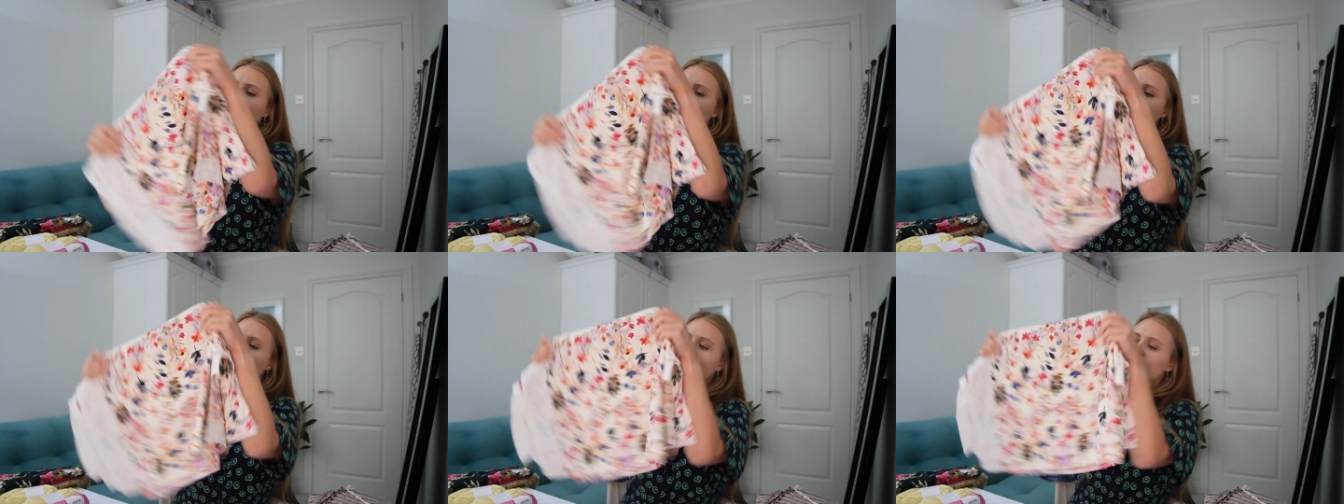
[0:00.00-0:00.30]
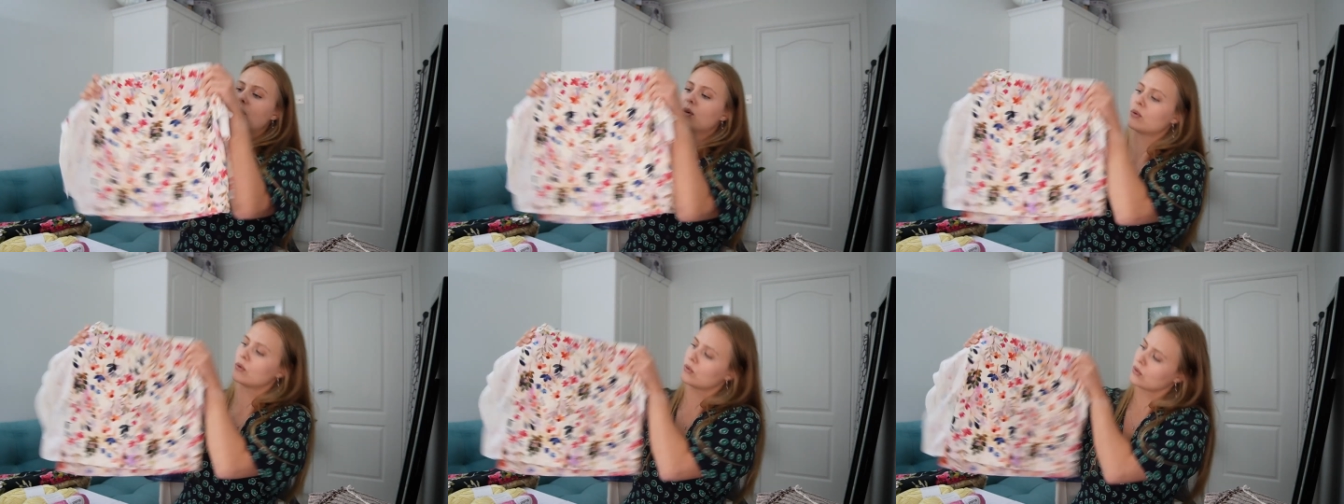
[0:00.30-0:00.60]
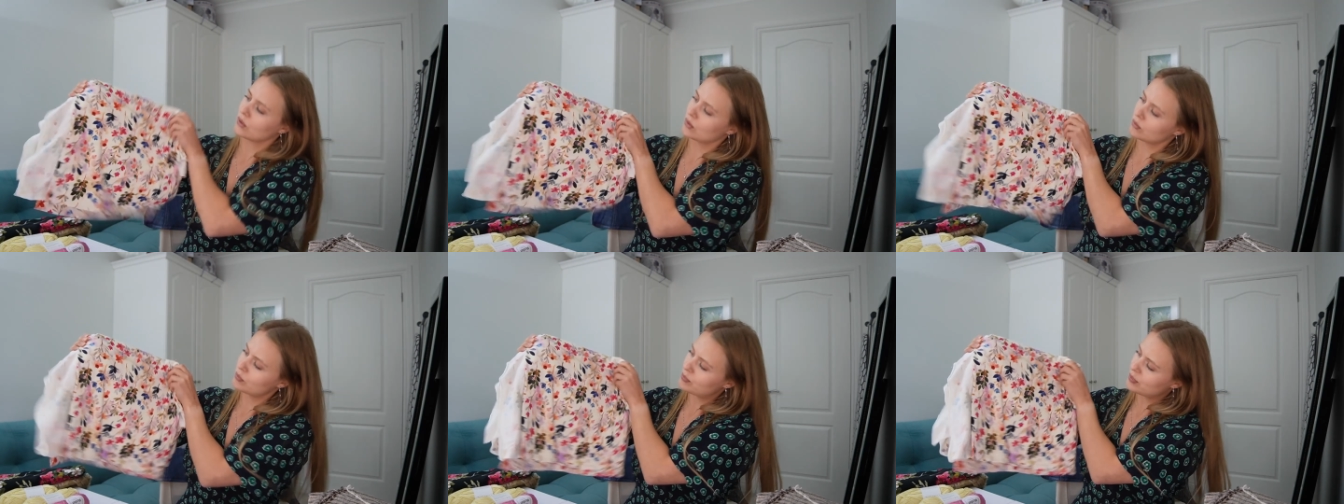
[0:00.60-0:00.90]

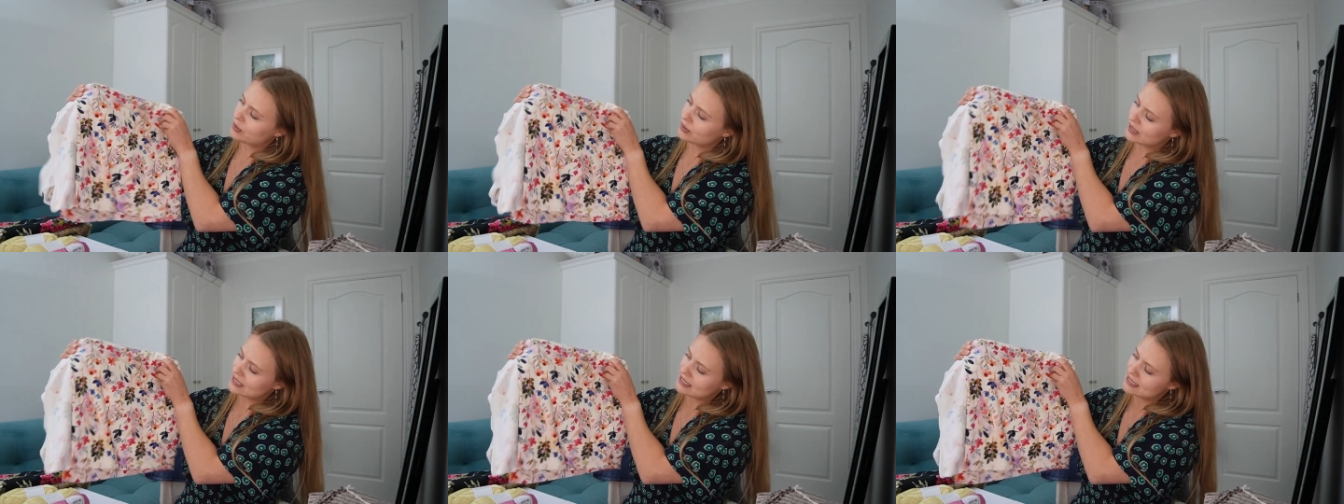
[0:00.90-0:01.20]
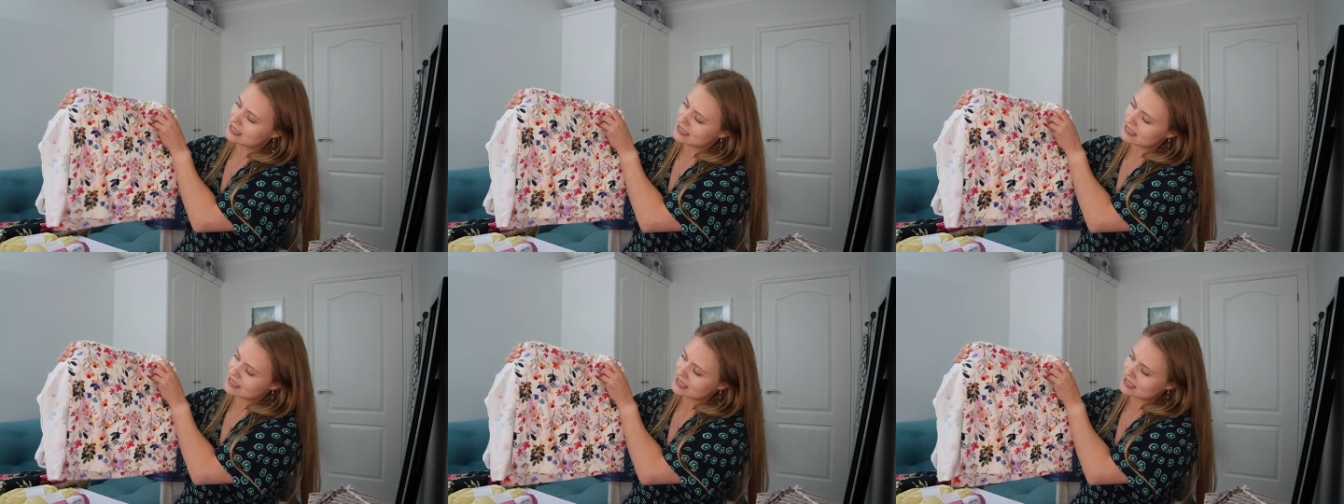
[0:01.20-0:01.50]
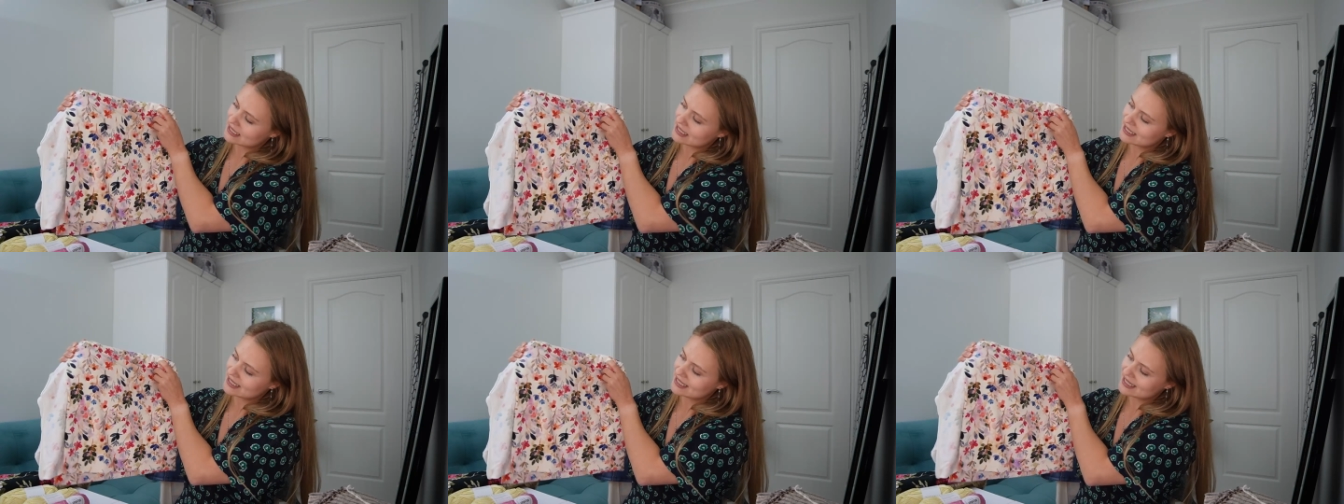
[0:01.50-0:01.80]
floral
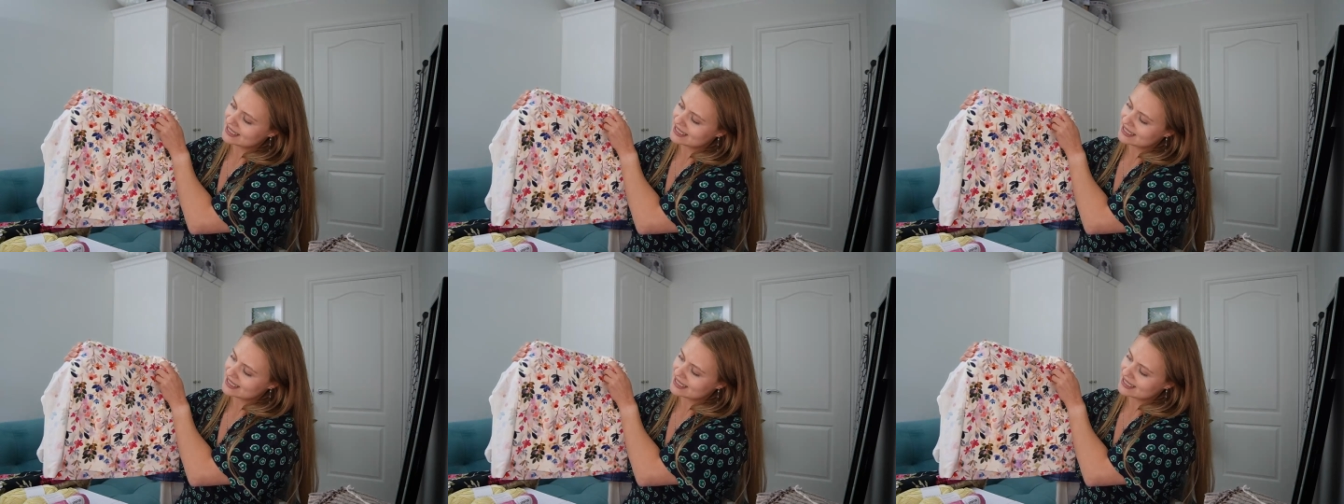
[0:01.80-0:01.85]
print.